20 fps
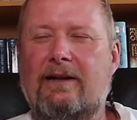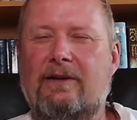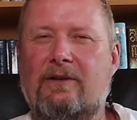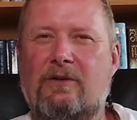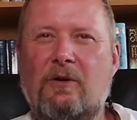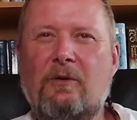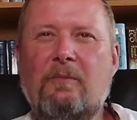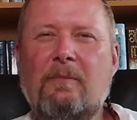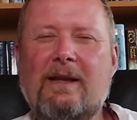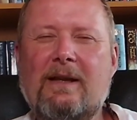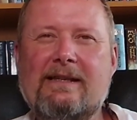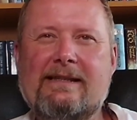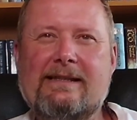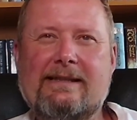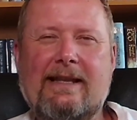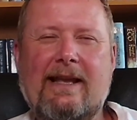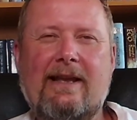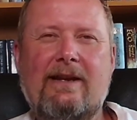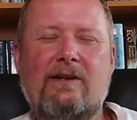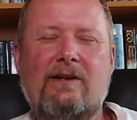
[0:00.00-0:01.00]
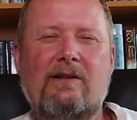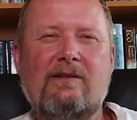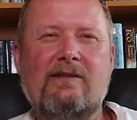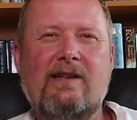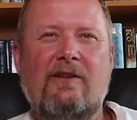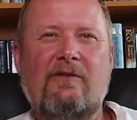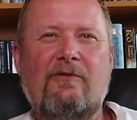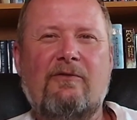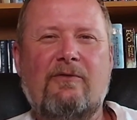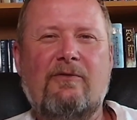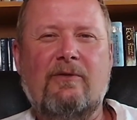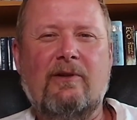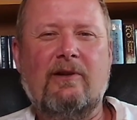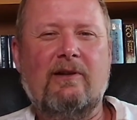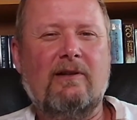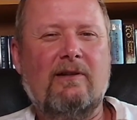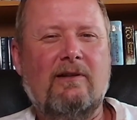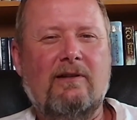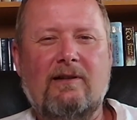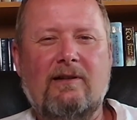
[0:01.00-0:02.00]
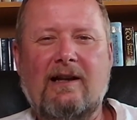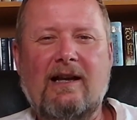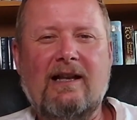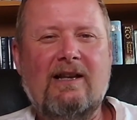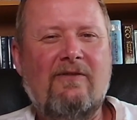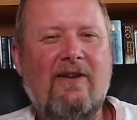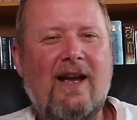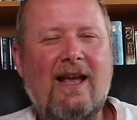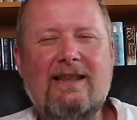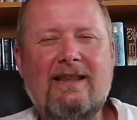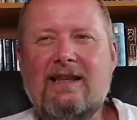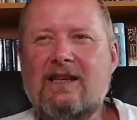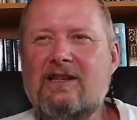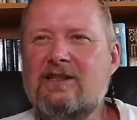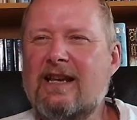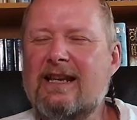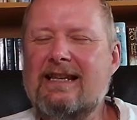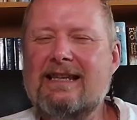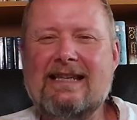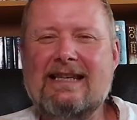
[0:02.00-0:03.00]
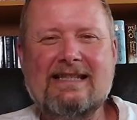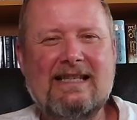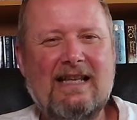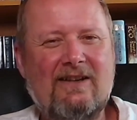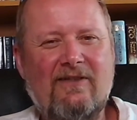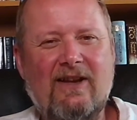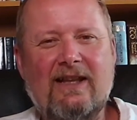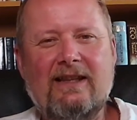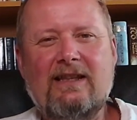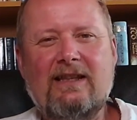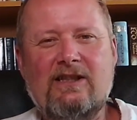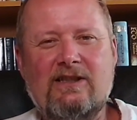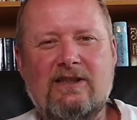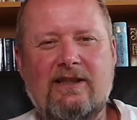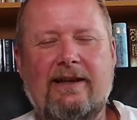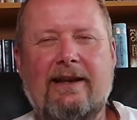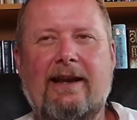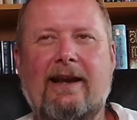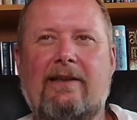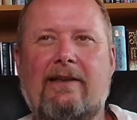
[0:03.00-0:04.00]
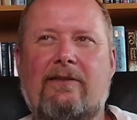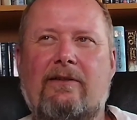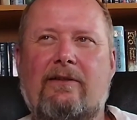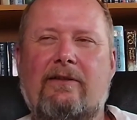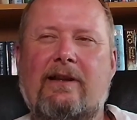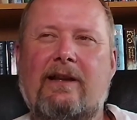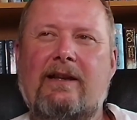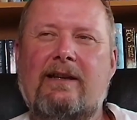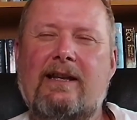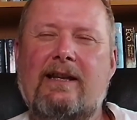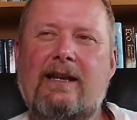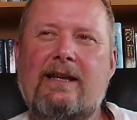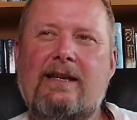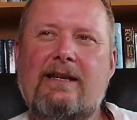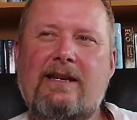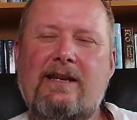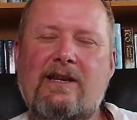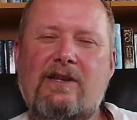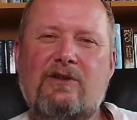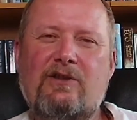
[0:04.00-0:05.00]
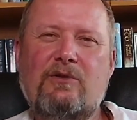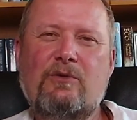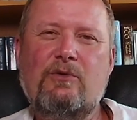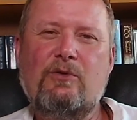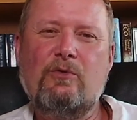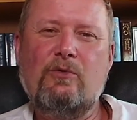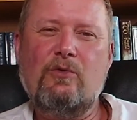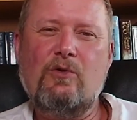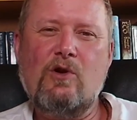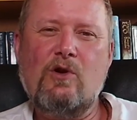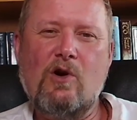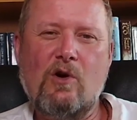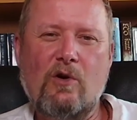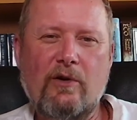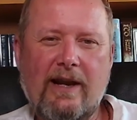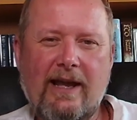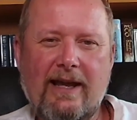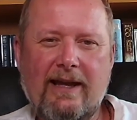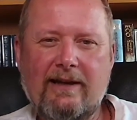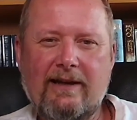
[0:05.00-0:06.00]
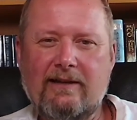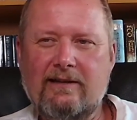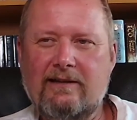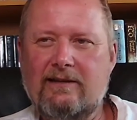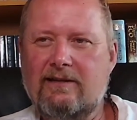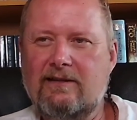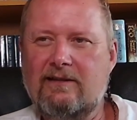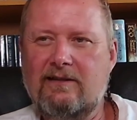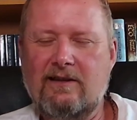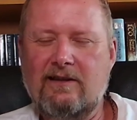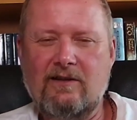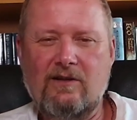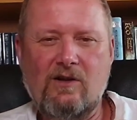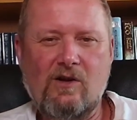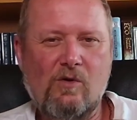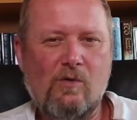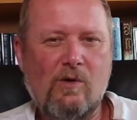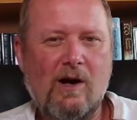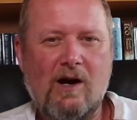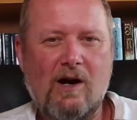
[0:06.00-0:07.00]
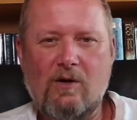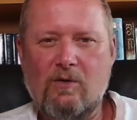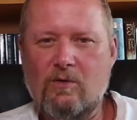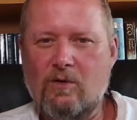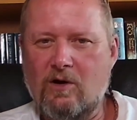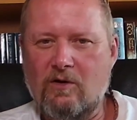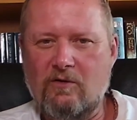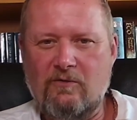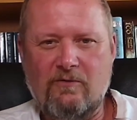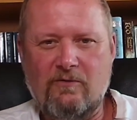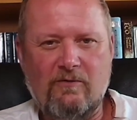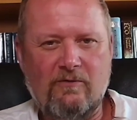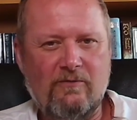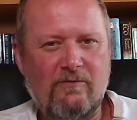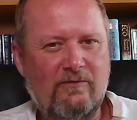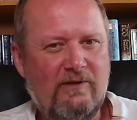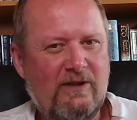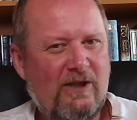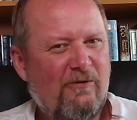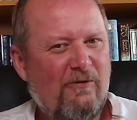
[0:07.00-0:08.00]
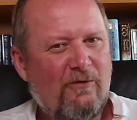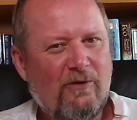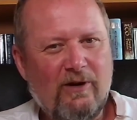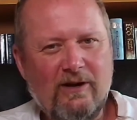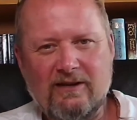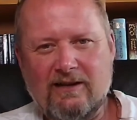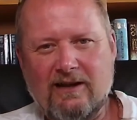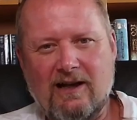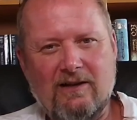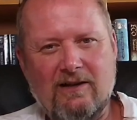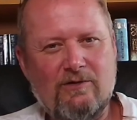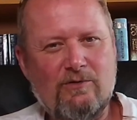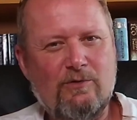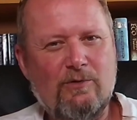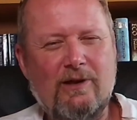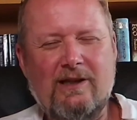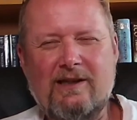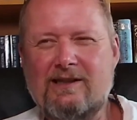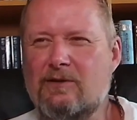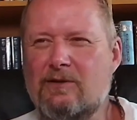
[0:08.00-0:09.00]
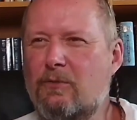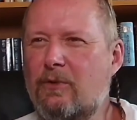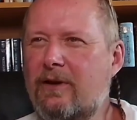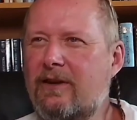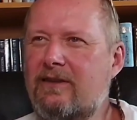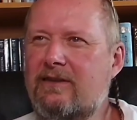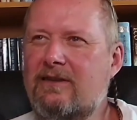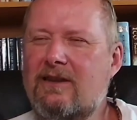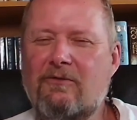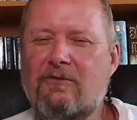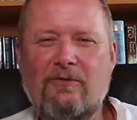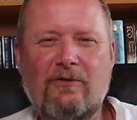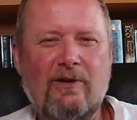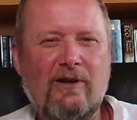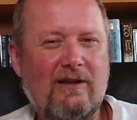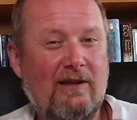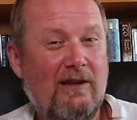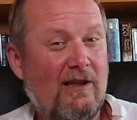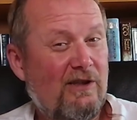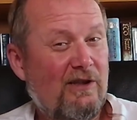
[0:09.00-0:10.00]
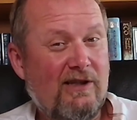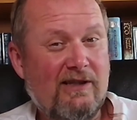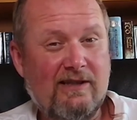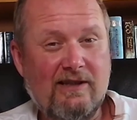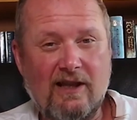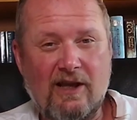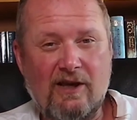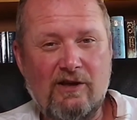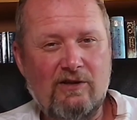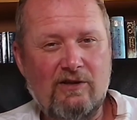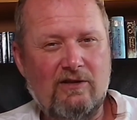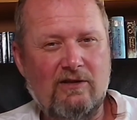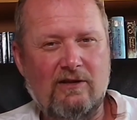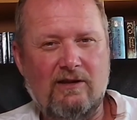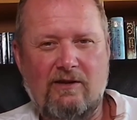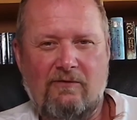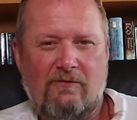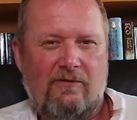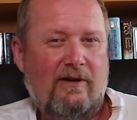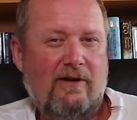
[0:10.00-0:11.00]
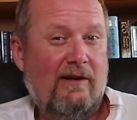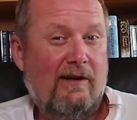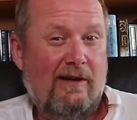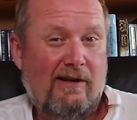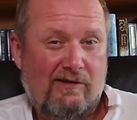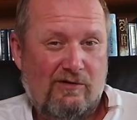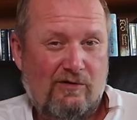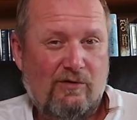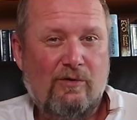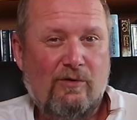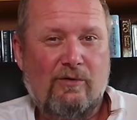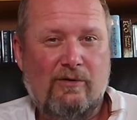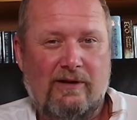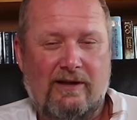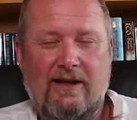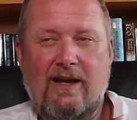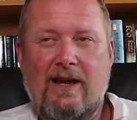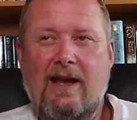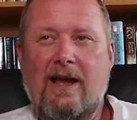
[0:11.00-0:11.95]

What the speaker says: European standards have advantage and disadvantage together, that they need to connect the know-how of different countries with different legislation, different history.